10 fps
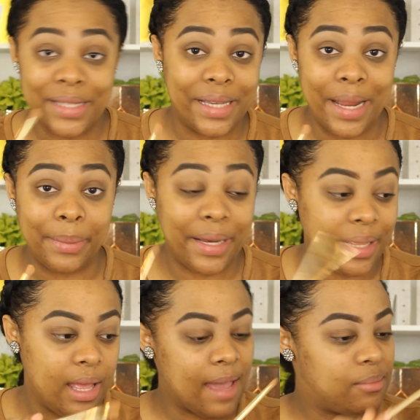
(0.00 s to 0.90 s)
Not gonna
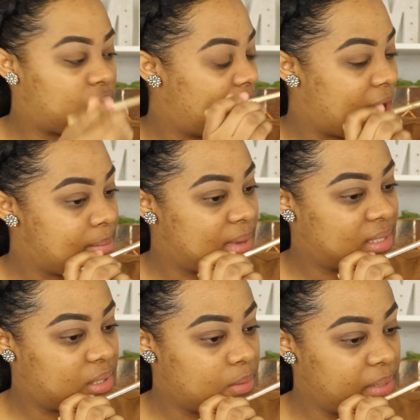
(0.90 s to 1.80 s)
happen. Yeah, I
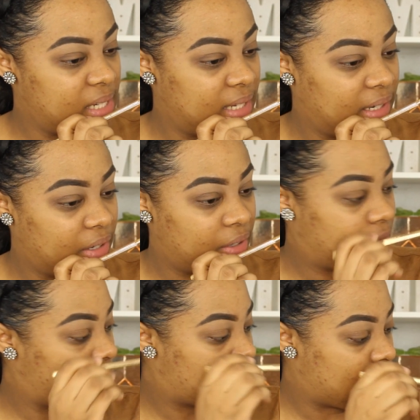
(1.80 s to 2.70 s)
mixed some in here.